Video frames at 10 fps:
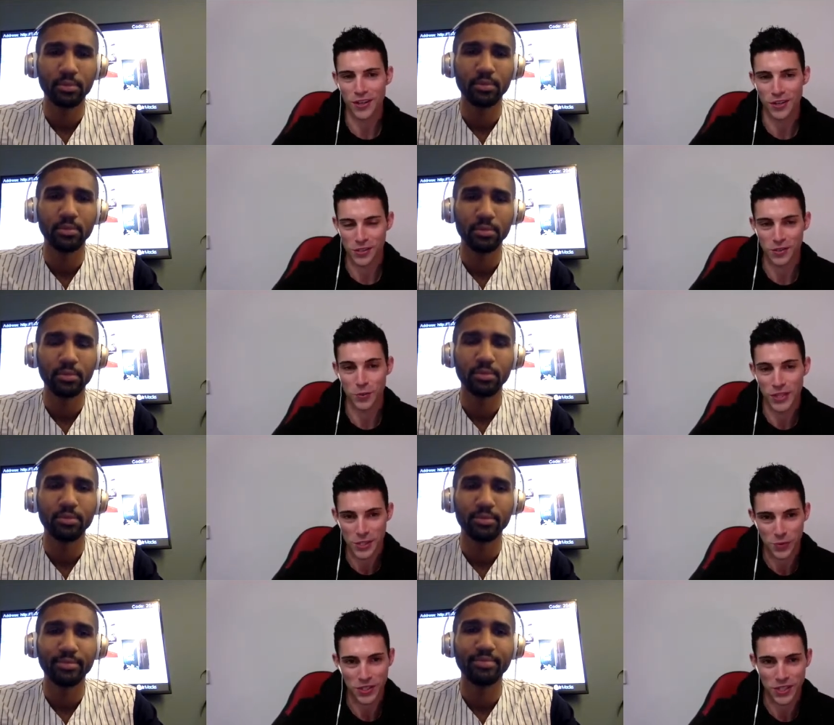Speaker 1: because that's
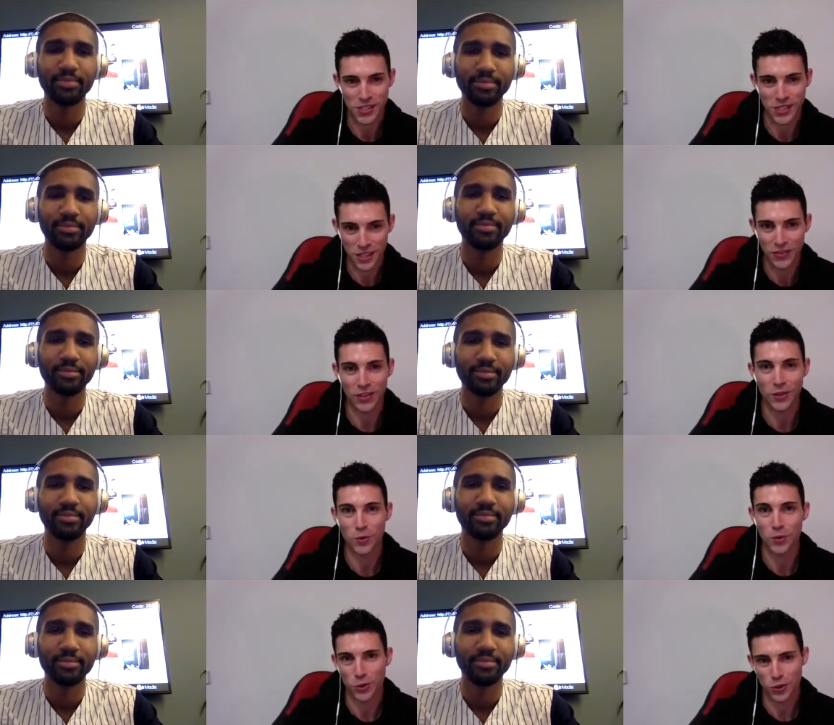what it is, the giving line or
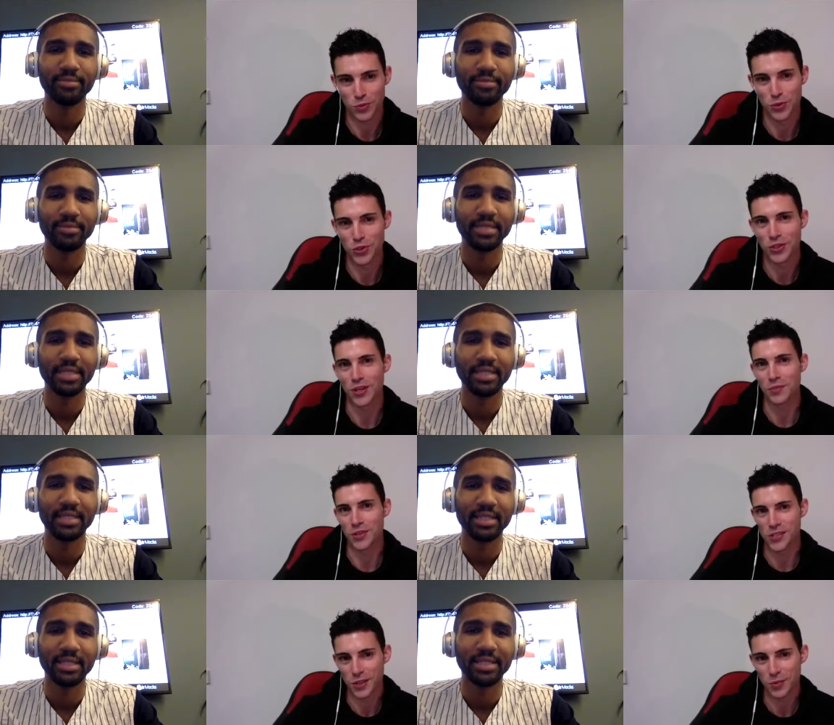the contribution line, because,
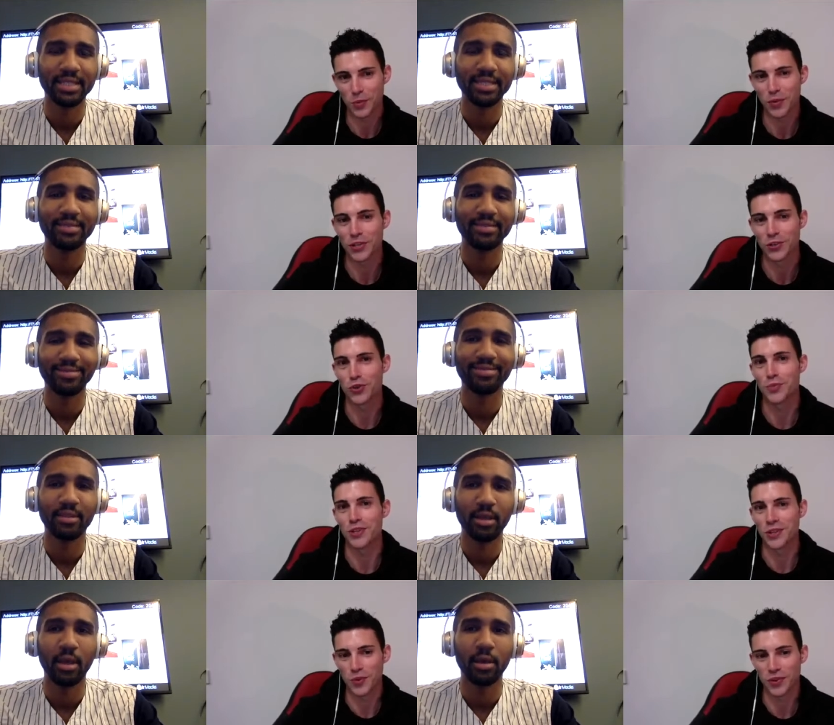when we're
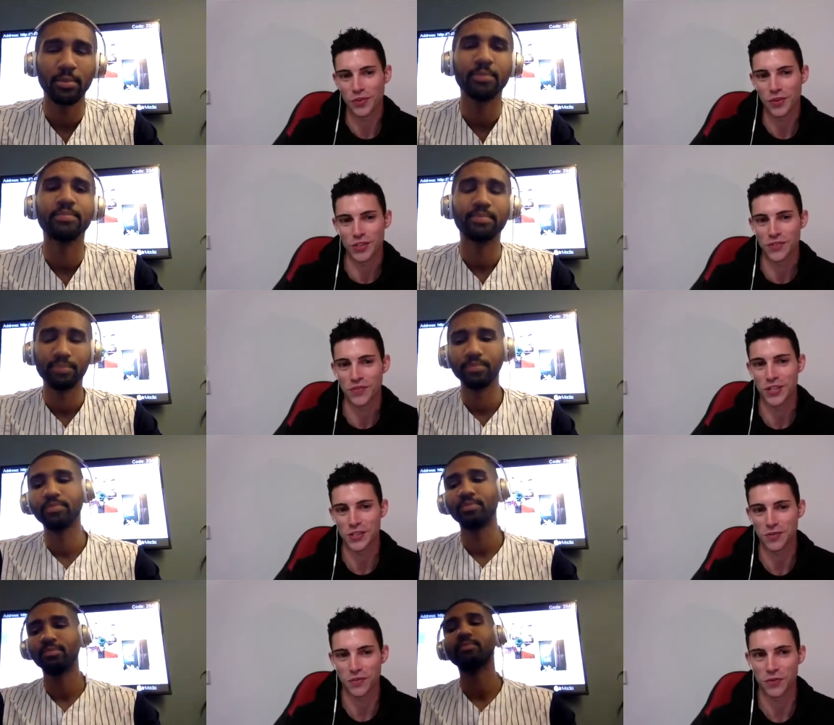contributing, we've got those feelings
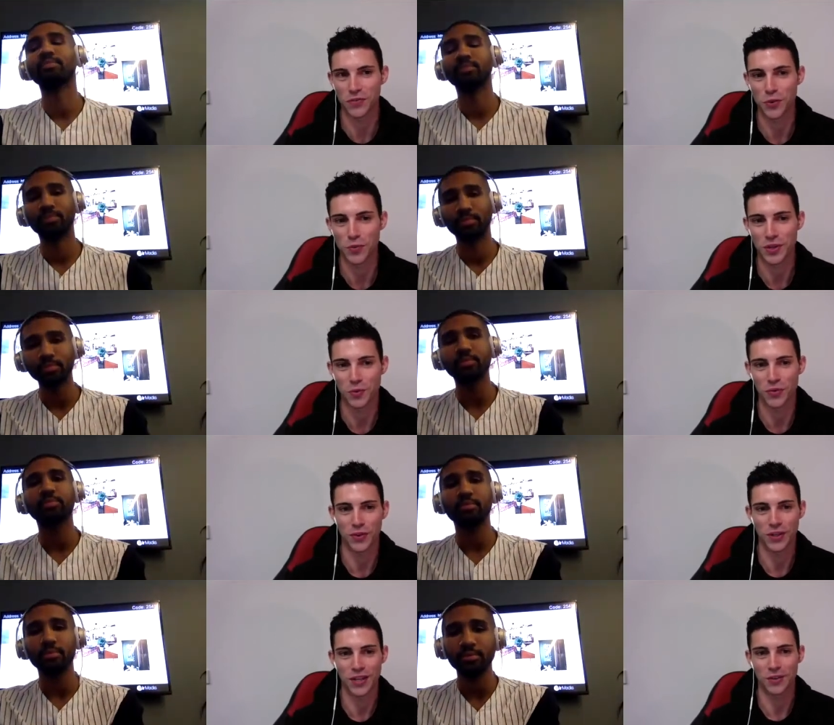of fulfillment. We feel
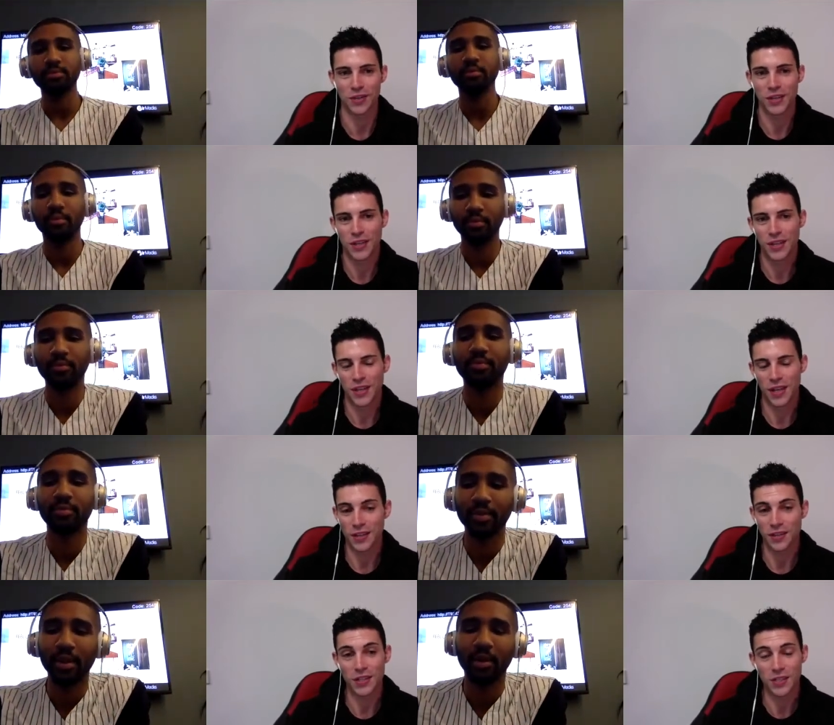like
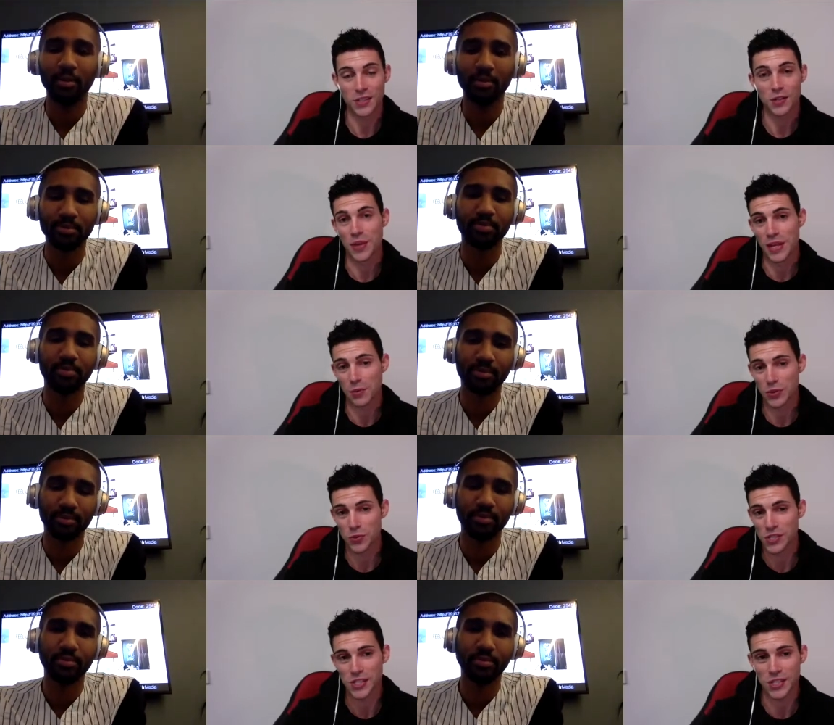so being able to
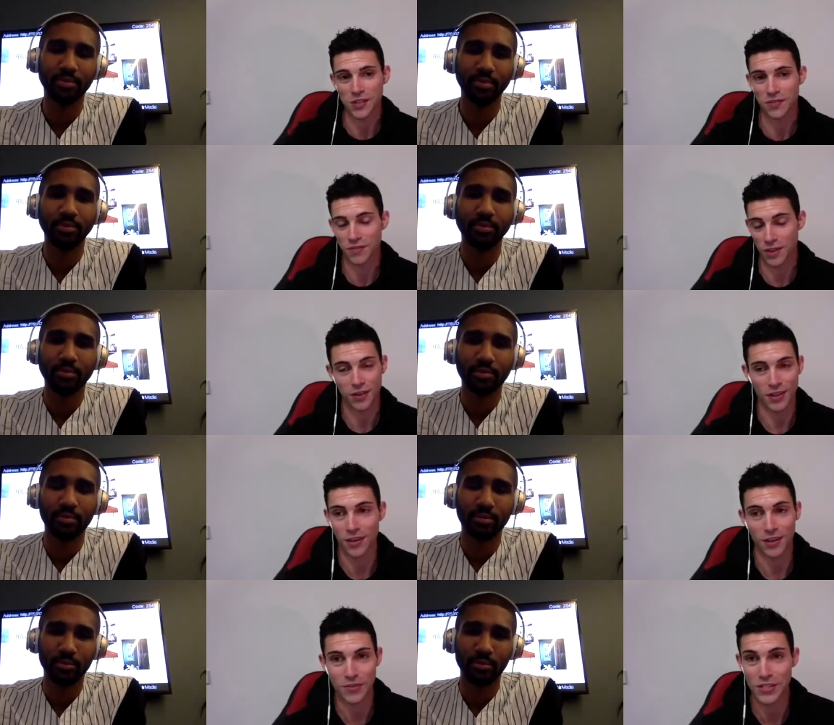receive, and
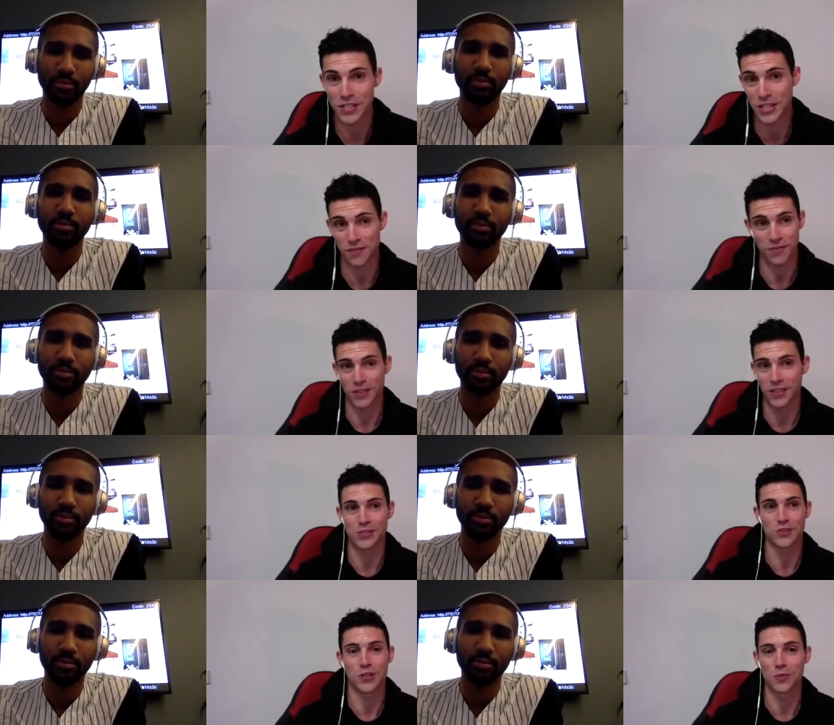I've definitely
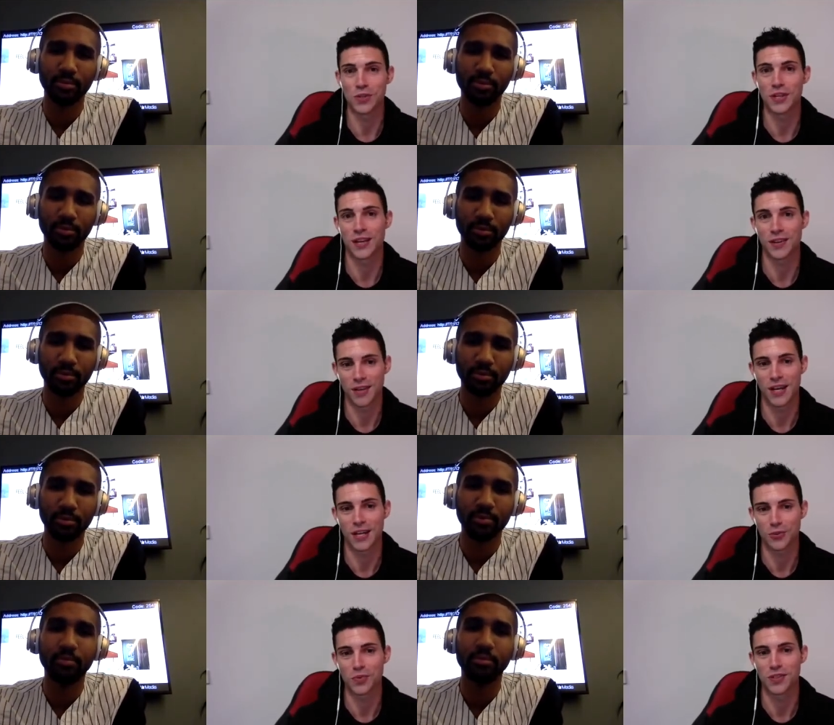struggled with that 100%.
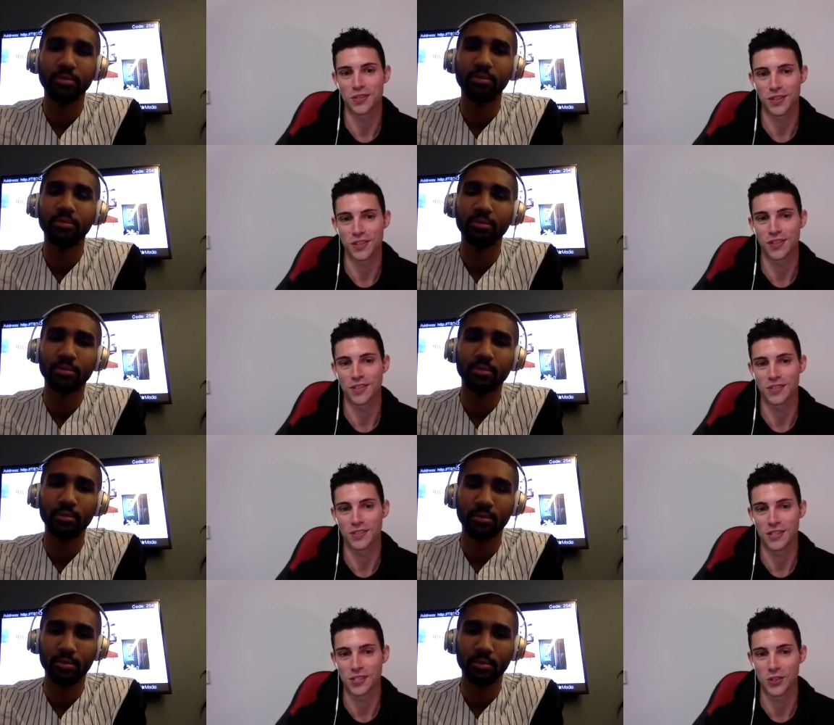
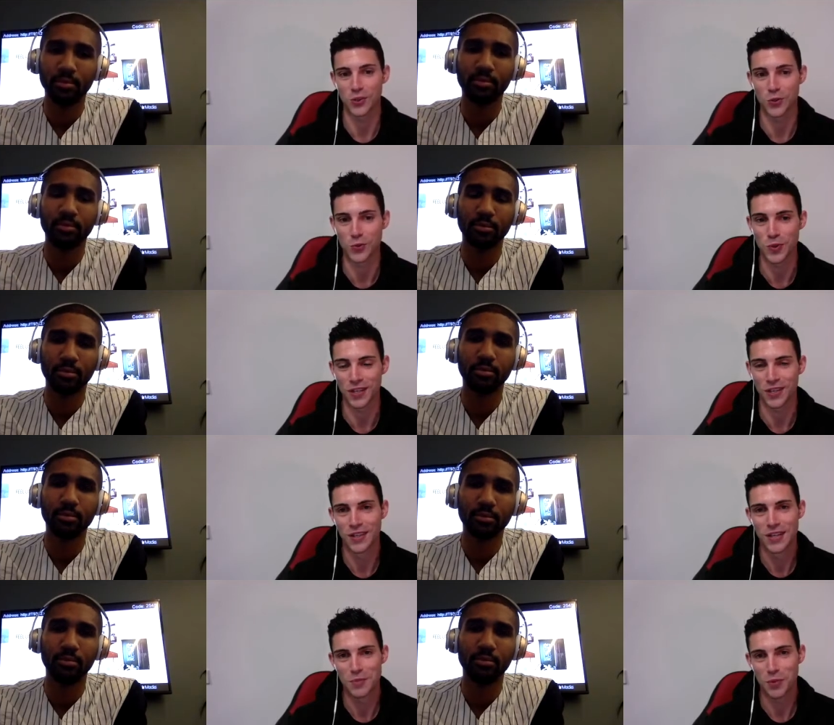That's a huge one.
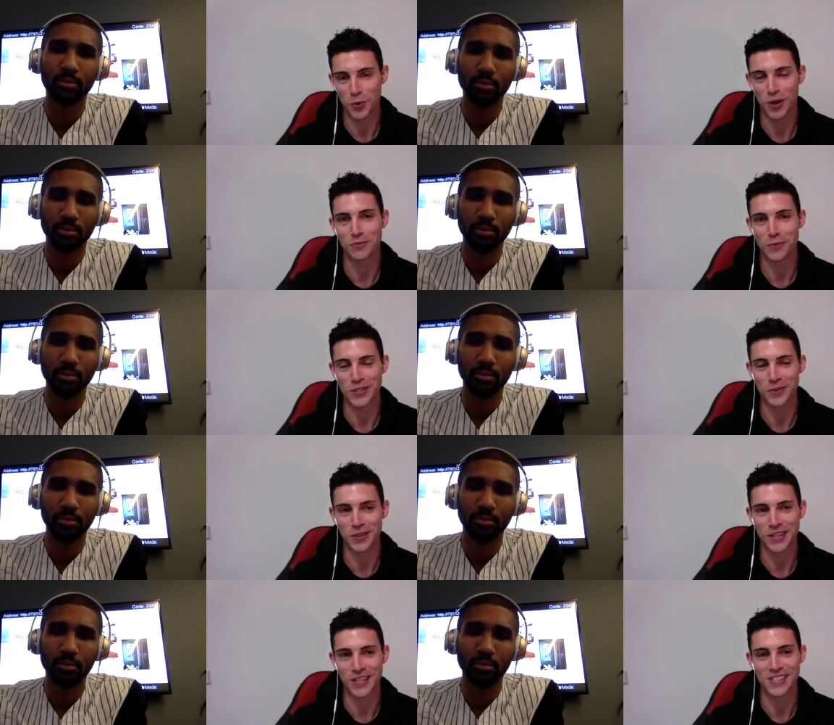My wife will tell you
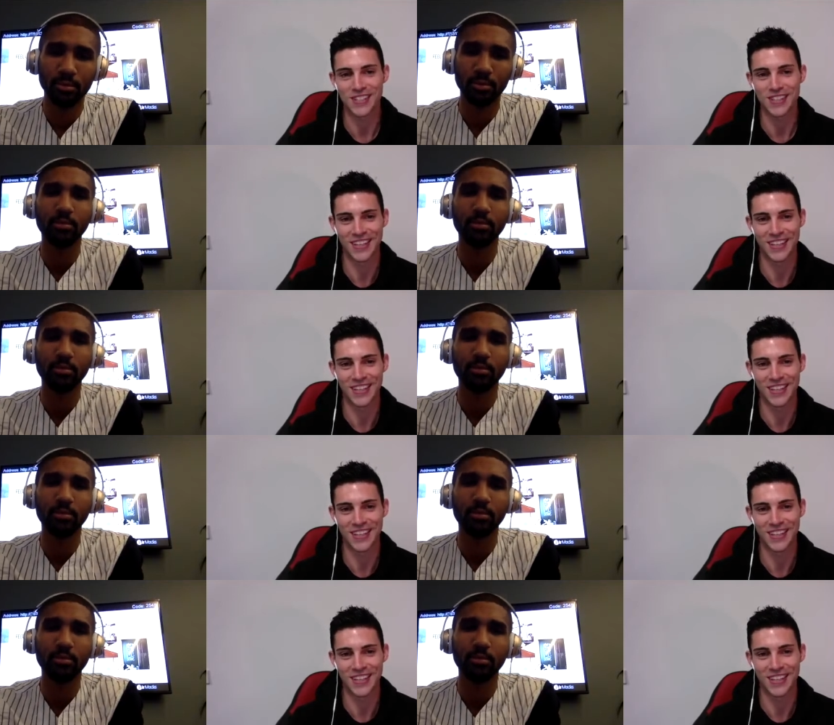that. So,